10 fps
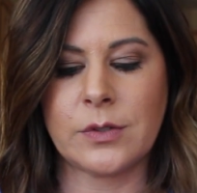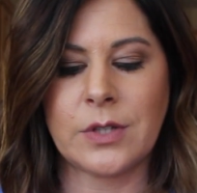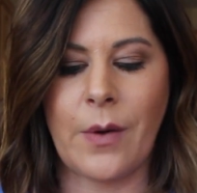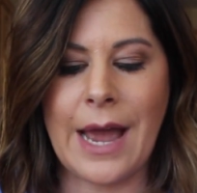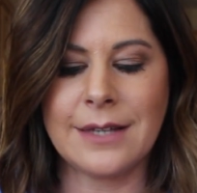
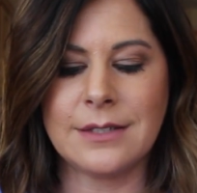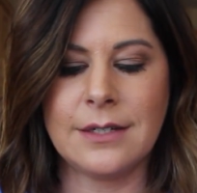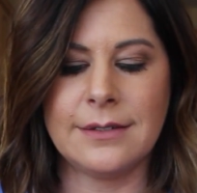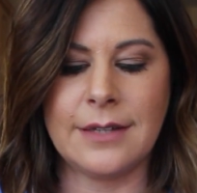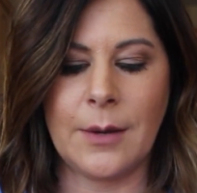So as an
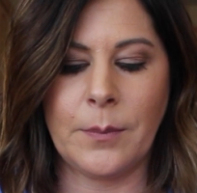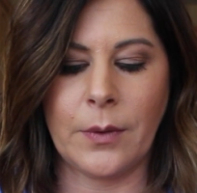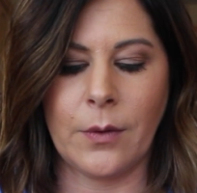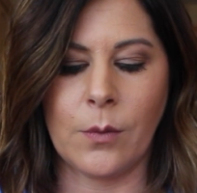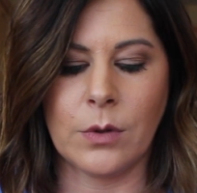
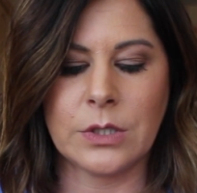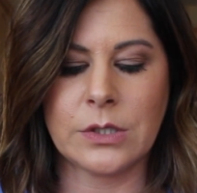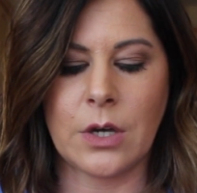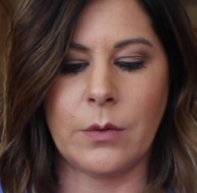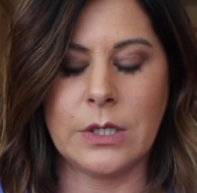example, we'll
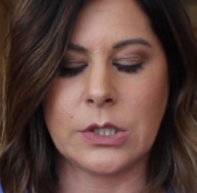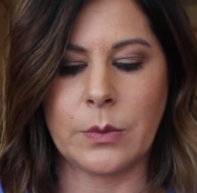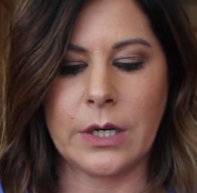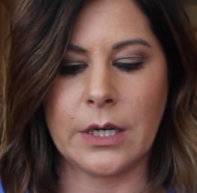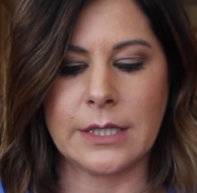just go into
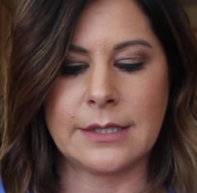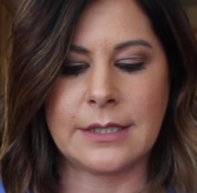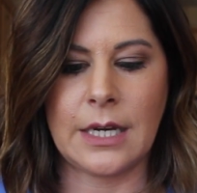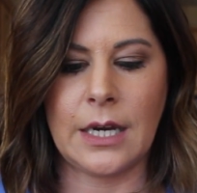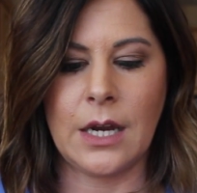Twitter and
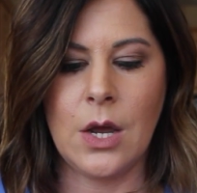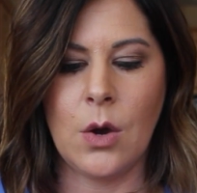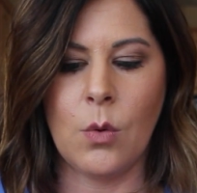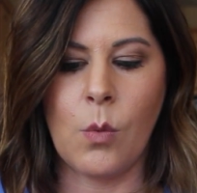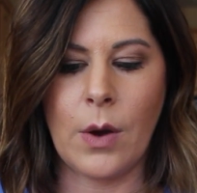see
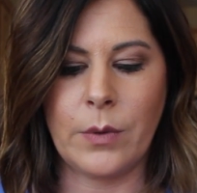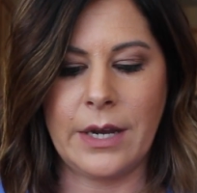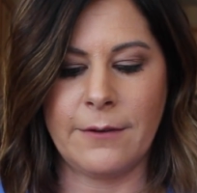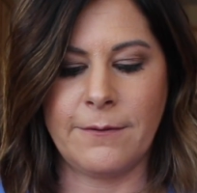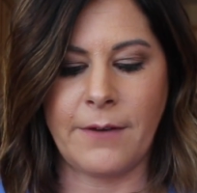what we
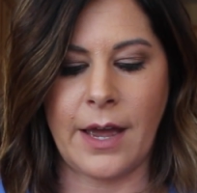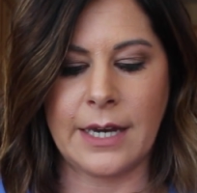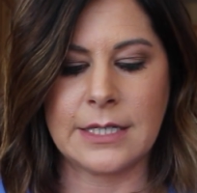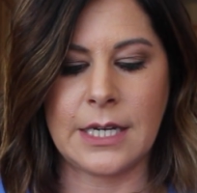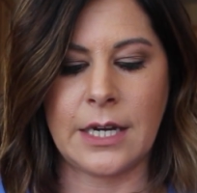can
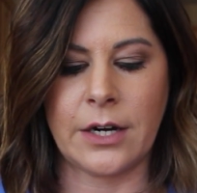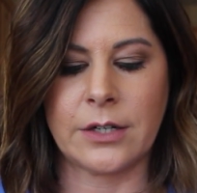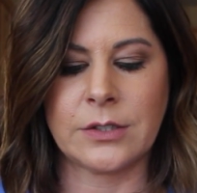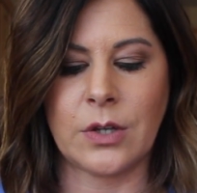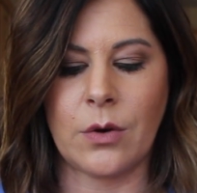find
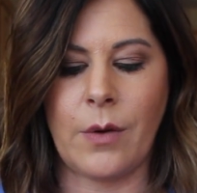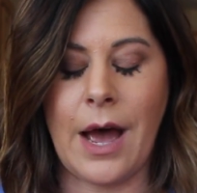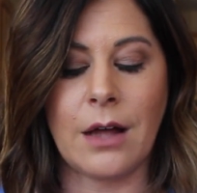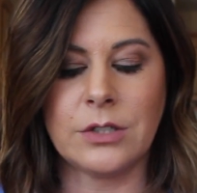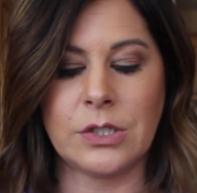here. So
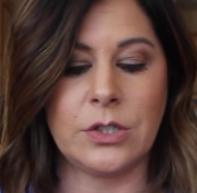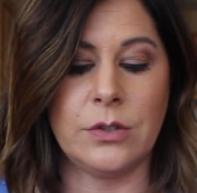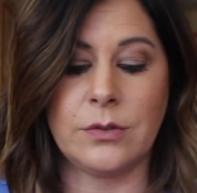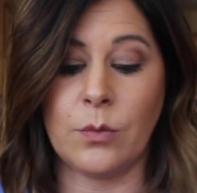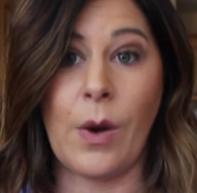I'll just
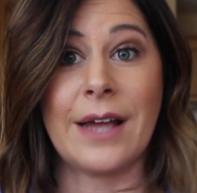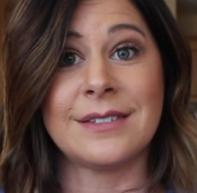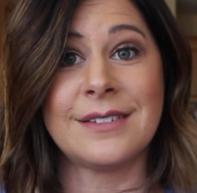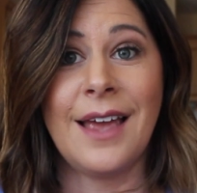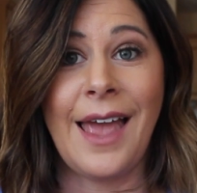use
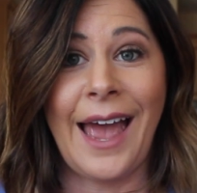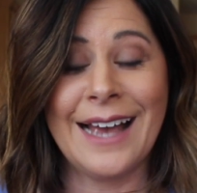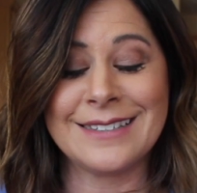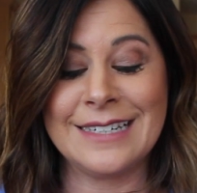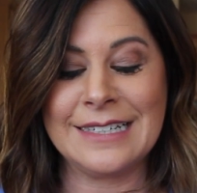Wes
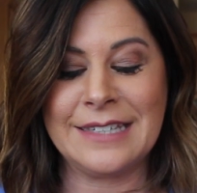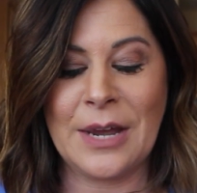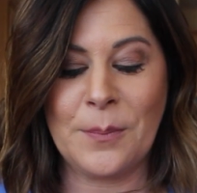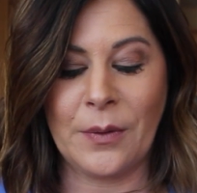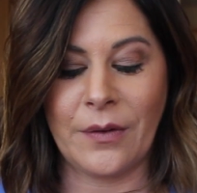as an
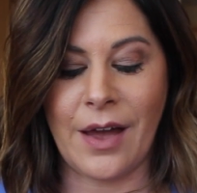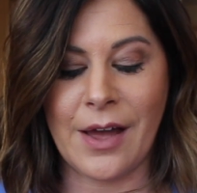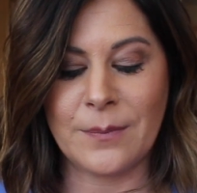example.